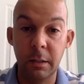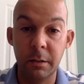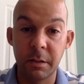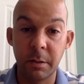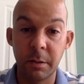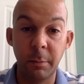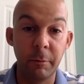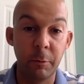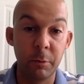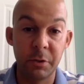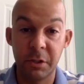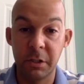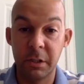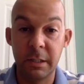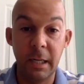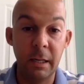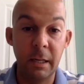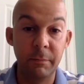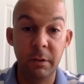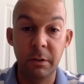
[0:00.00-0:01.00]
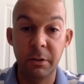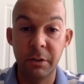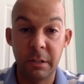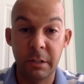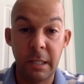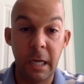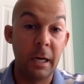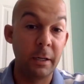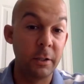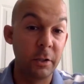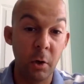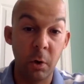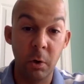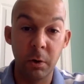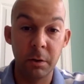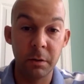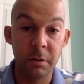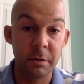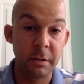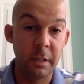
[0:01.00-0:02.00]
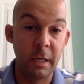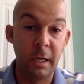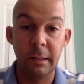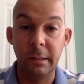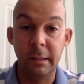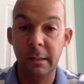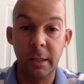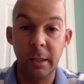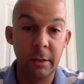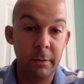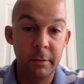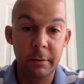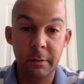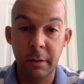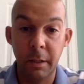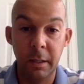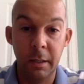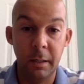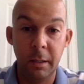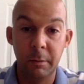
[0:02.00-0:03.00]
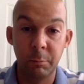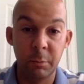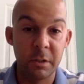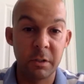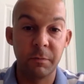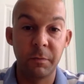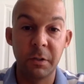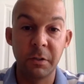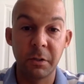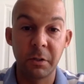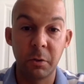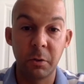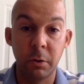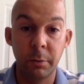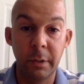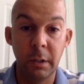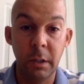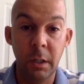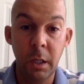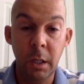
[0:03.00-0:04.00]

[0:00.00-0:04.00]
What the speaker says: Some of it was just Navy just got yards, it was physical. I mean,